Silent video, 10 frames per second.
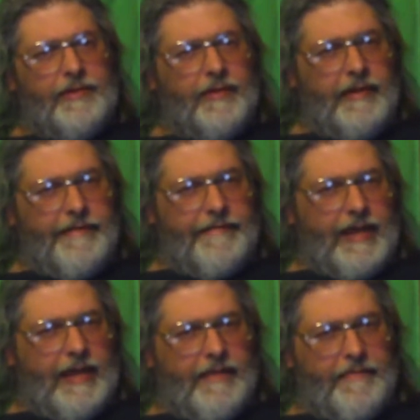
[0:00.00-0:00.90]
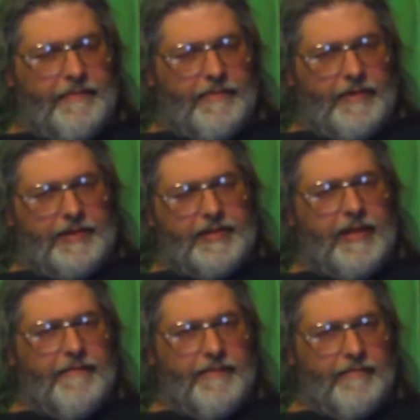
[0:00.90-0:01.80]
thirty-five,
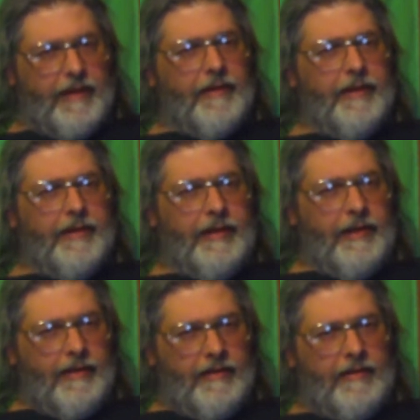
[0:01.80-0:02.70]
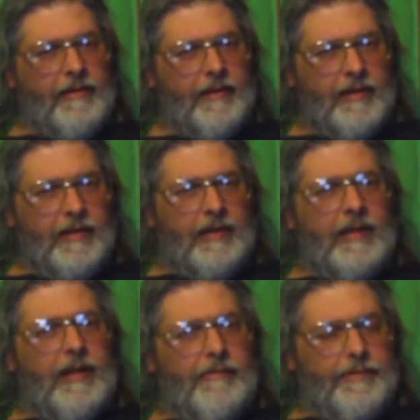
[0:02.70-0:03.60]
thirty-seven, around in there,
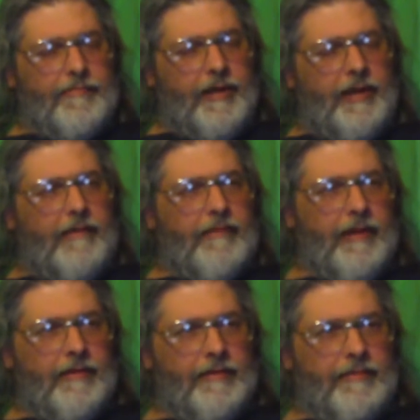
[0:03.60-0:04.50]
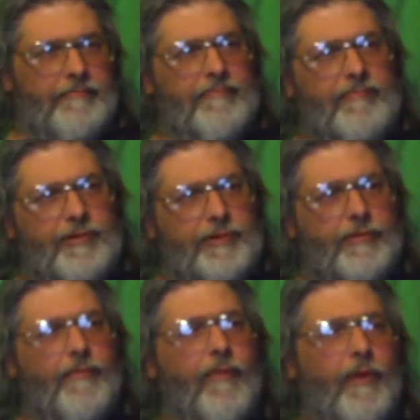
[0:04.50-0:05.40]
I was weighing around
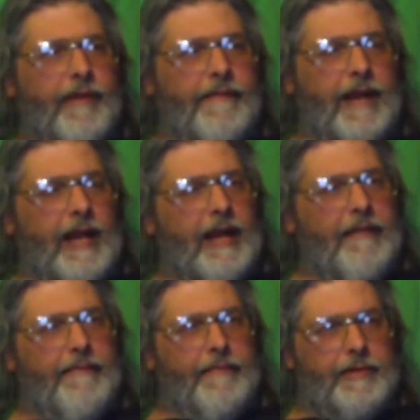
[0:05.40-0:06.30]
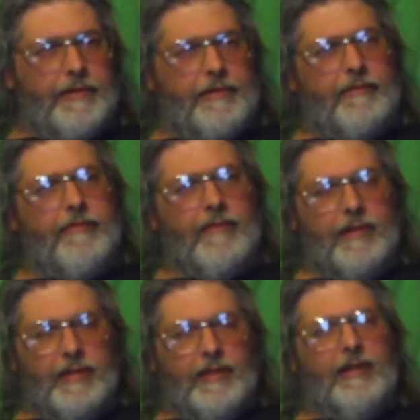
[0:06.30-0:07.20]
two forty-five, which
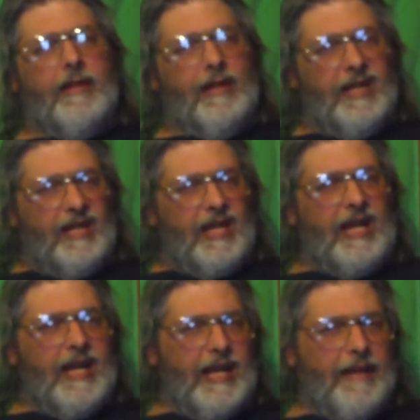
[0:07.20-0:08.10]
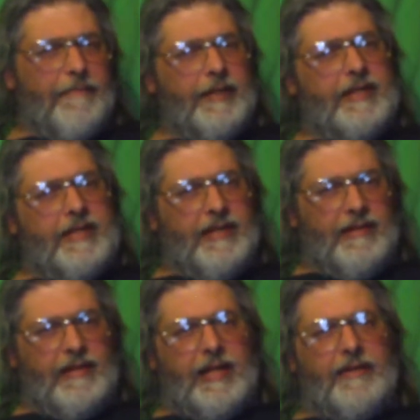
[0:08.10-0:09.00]
a little high, but
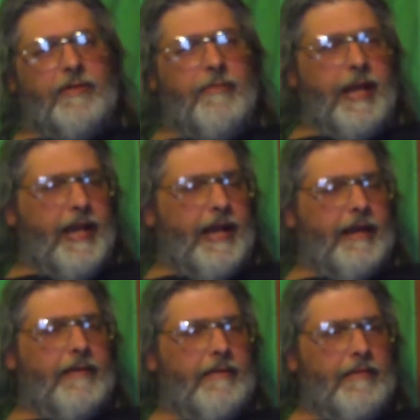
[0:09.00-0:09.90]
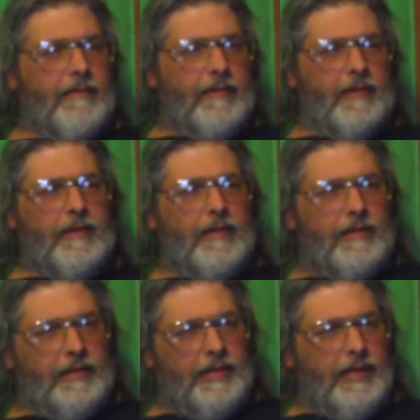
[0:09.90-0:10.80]
still not too bad.
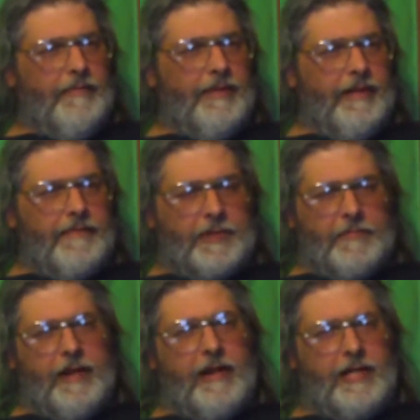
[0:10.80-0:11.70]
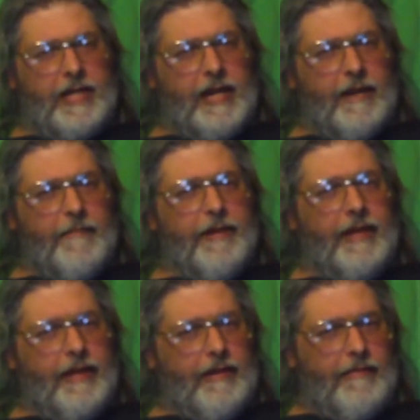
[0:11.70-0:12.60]
A little bit of a spare tire, but
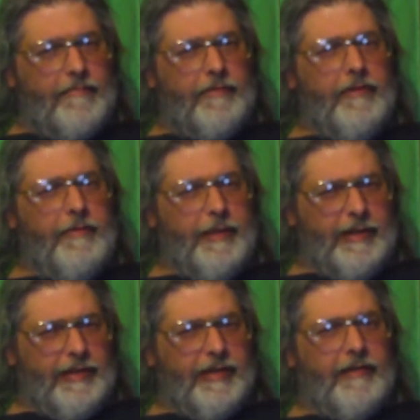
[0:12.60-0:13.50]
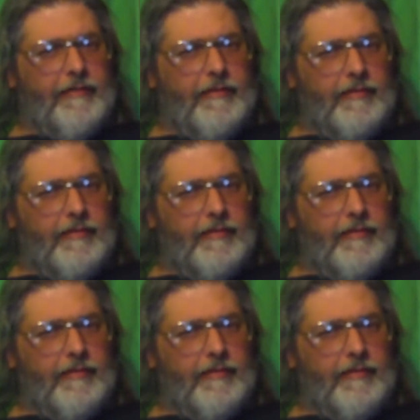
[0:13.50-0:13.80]
not a really big deal.